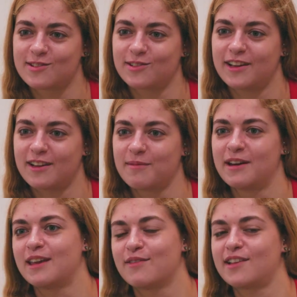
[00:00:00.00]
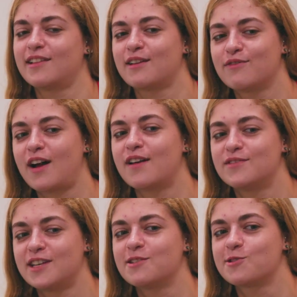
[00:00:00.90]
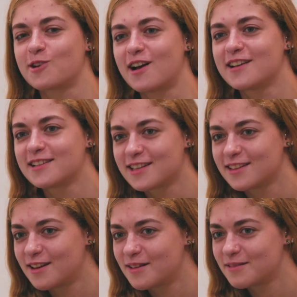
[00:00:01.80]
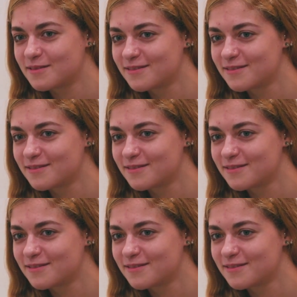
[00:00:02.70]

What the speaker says: or like I'm going to give it like 5-10 tries, and then